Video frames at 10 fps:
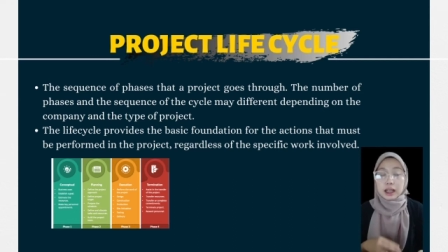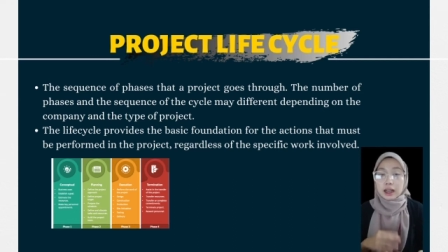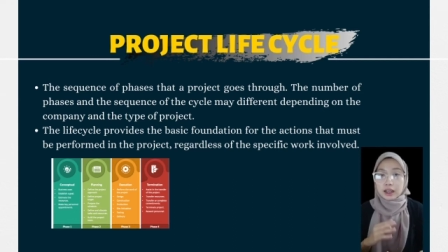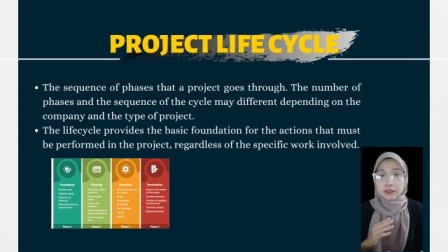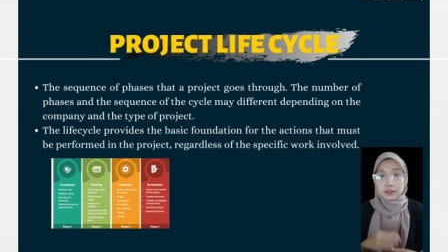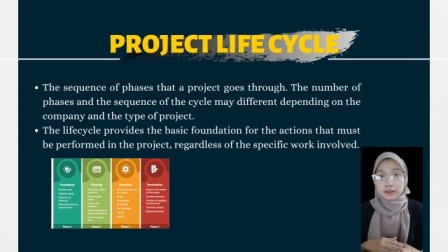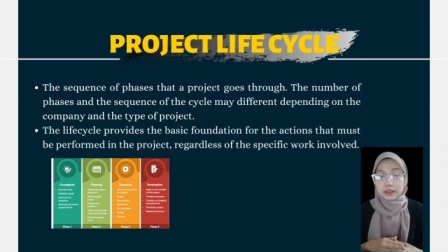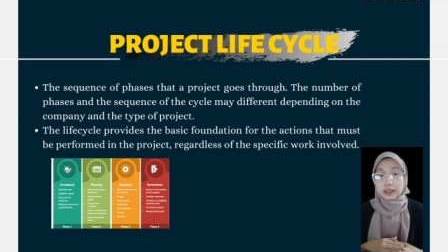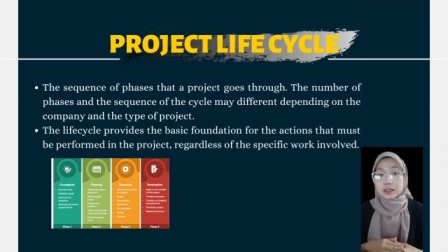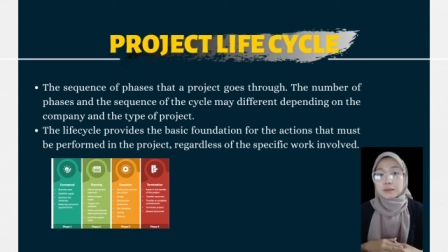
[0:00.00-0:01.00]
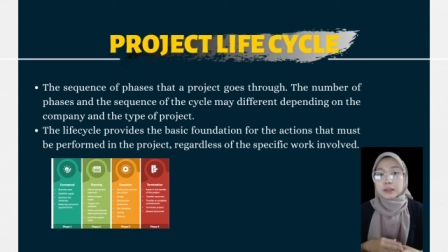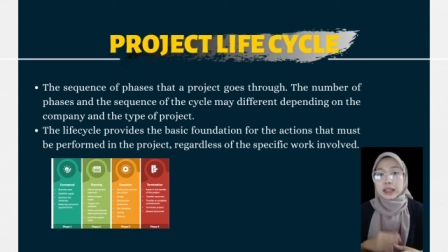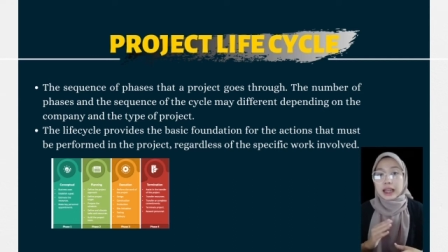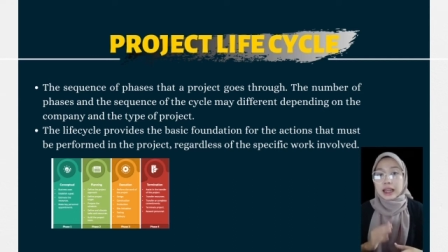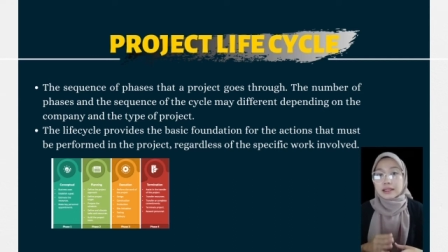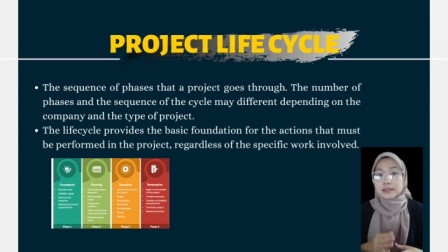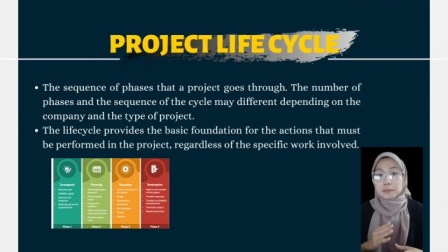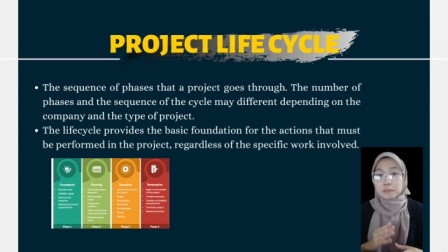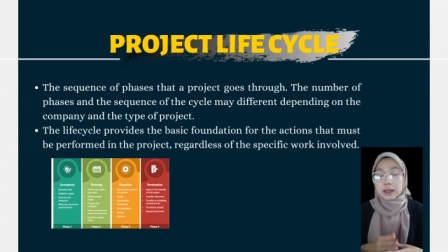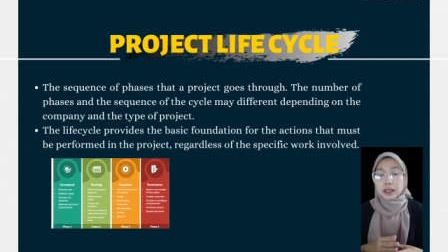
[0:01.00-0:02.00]
However, as
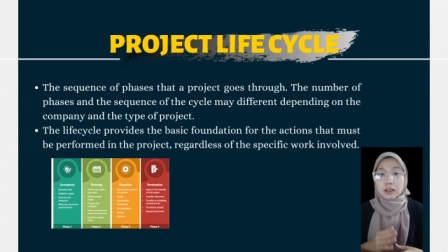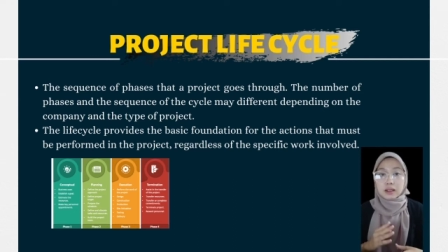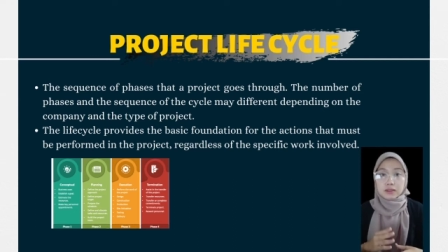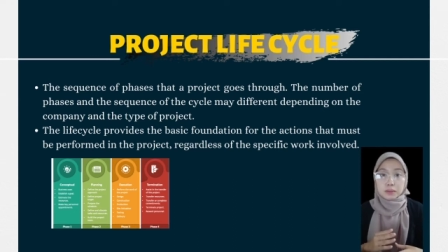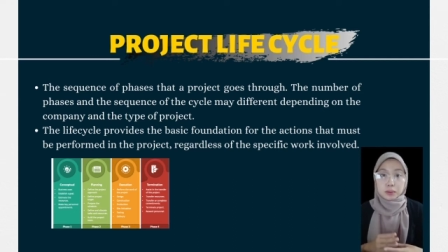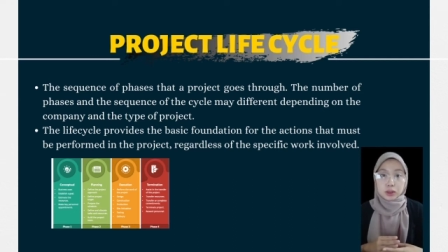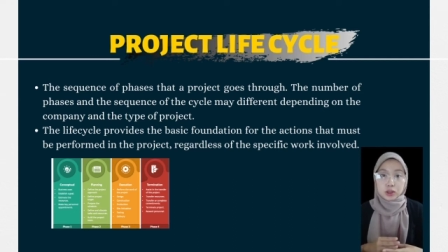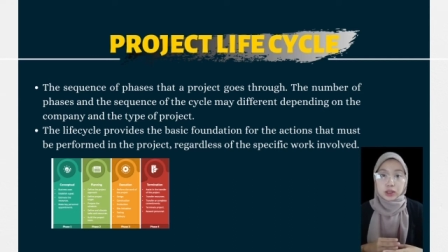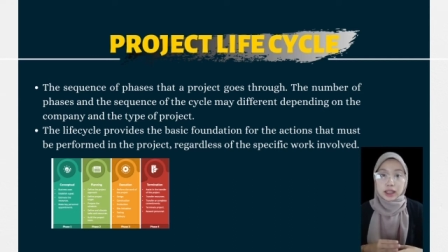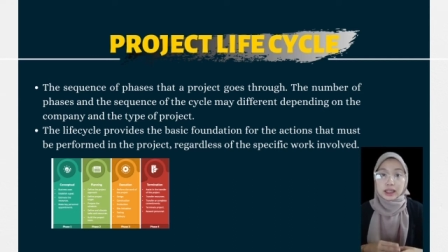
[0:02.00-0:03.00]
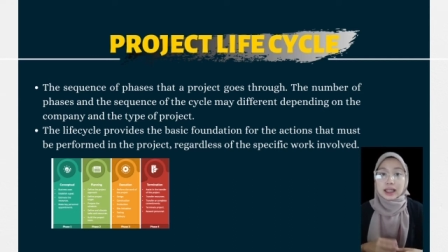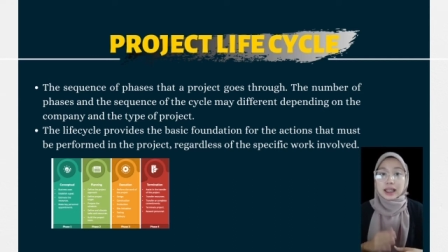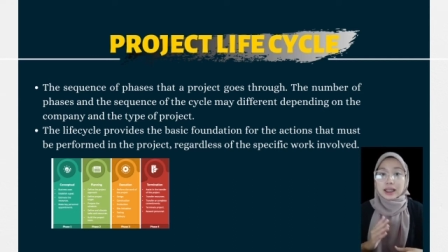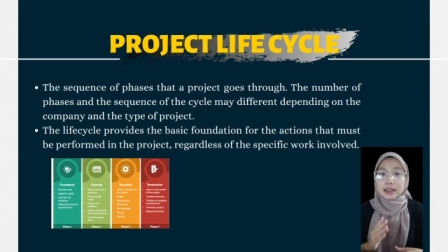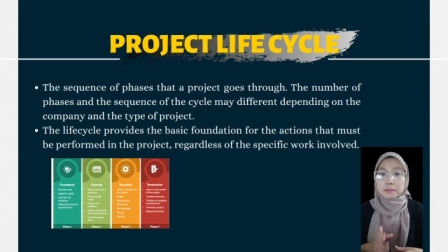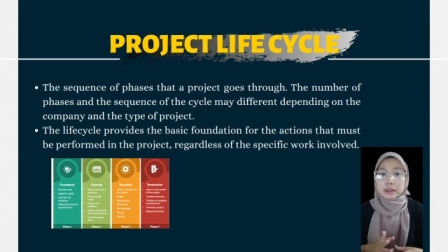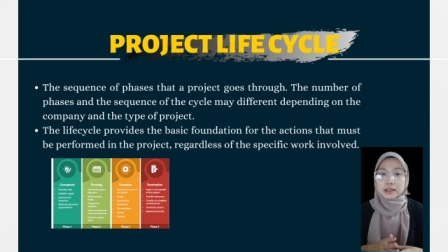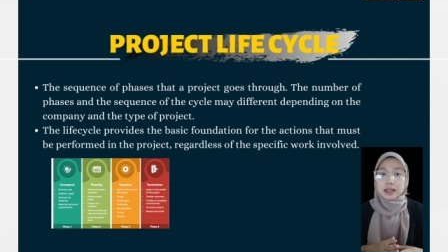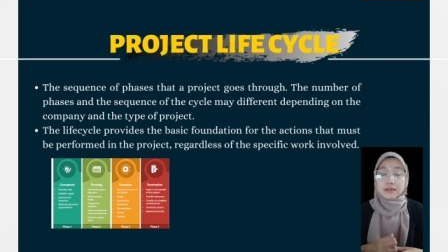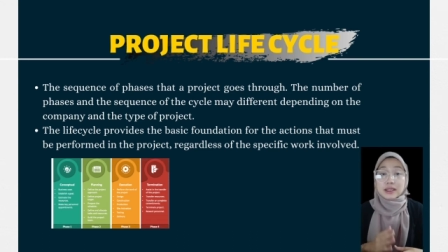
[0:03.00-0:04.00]
a part of a project, they
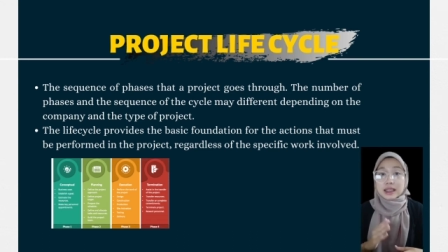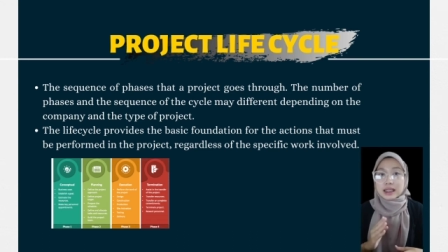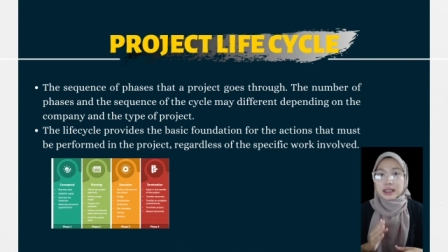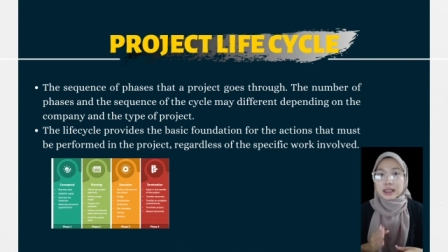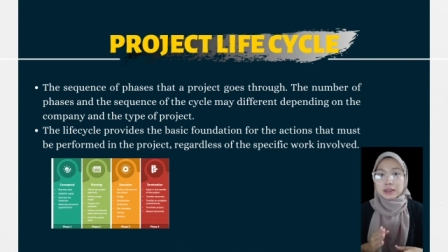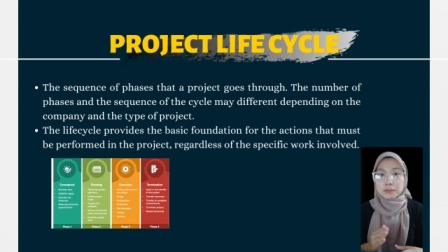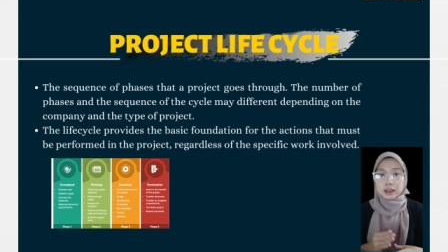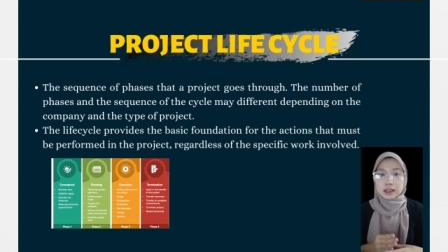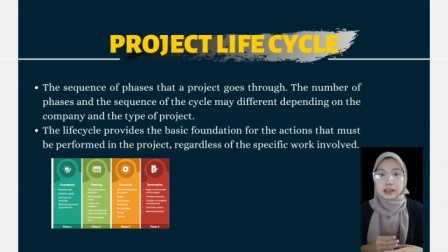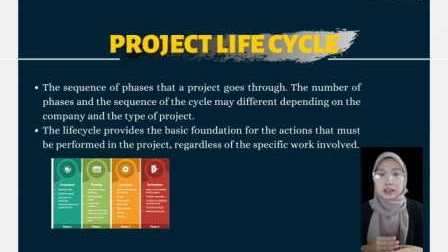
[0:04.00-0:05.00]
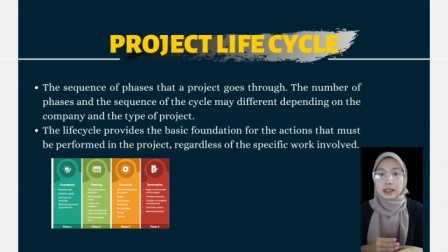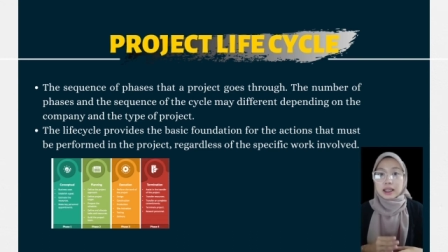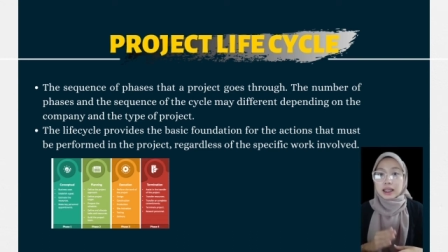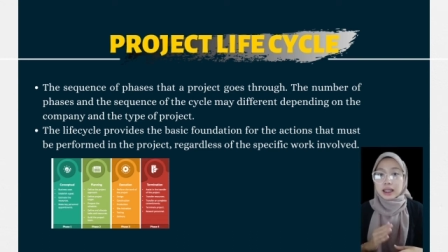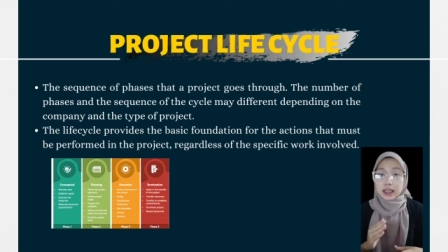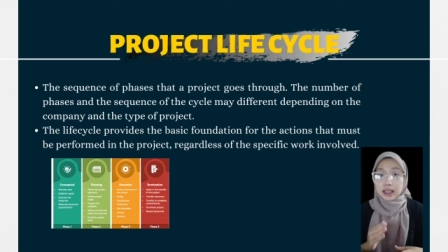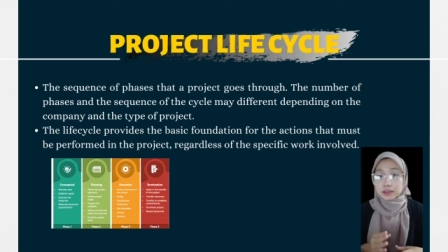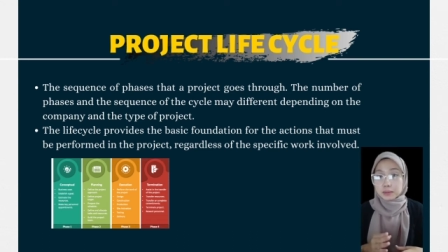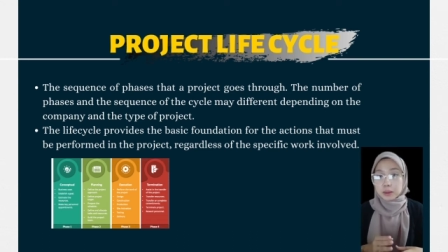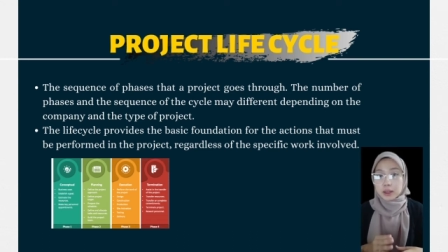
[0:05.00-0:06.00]
must have a clear beginning,
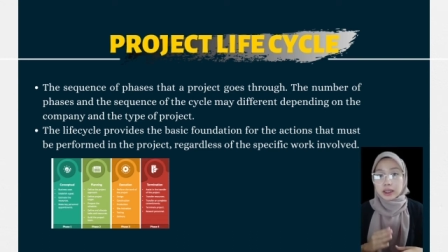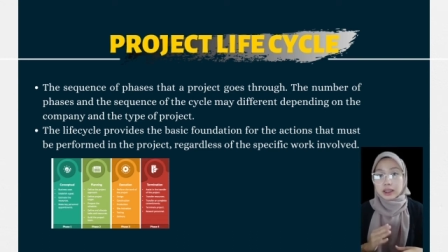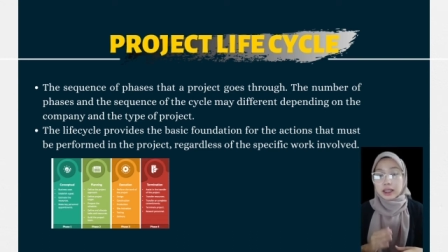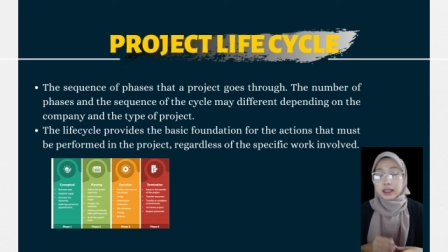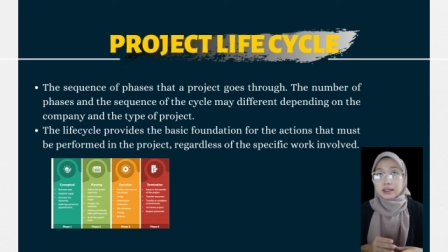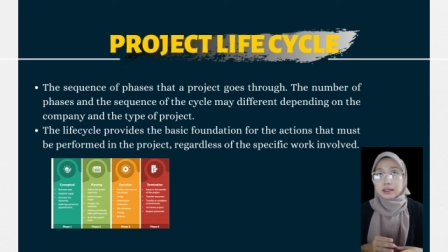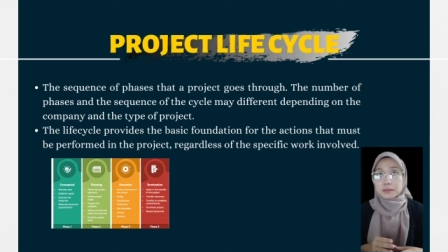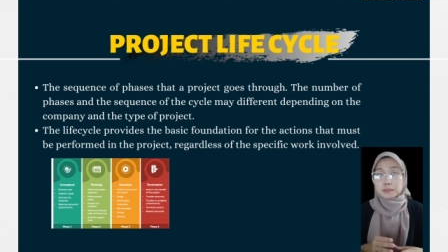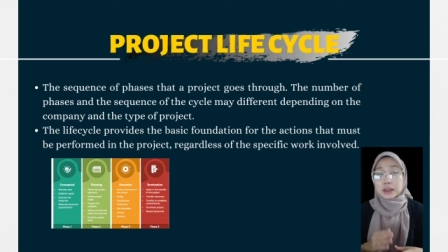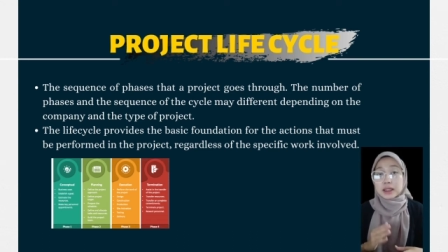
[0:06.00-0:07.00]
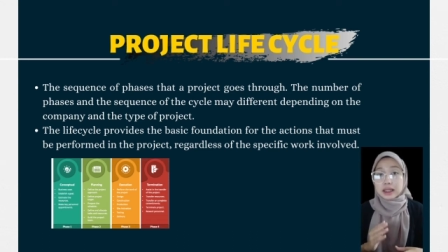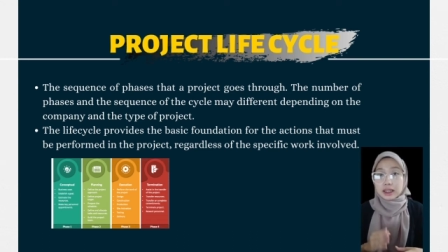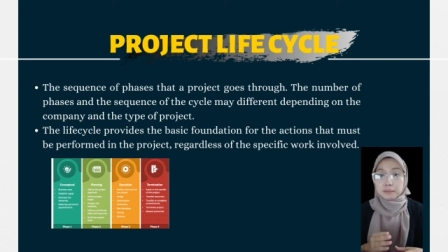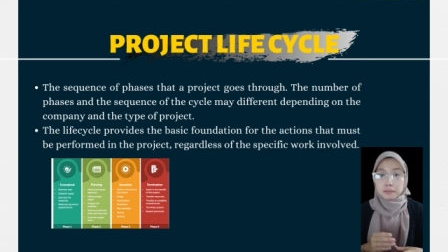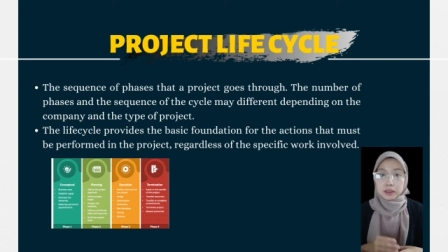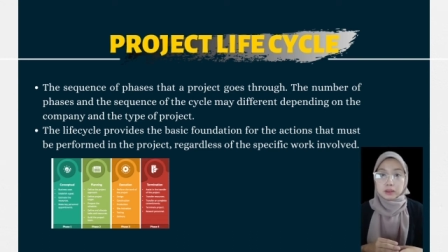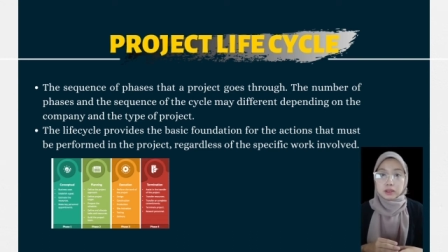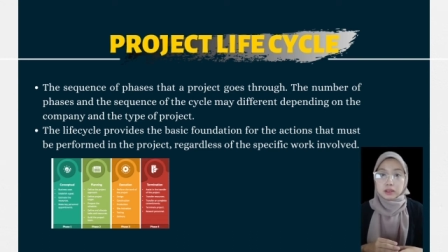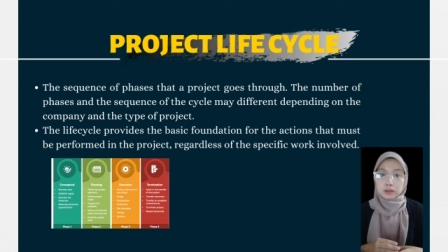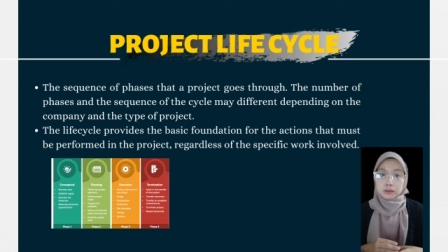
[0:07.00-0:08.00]
end point, and be time
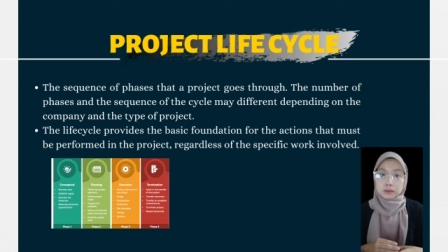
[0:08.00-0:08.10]
bounds.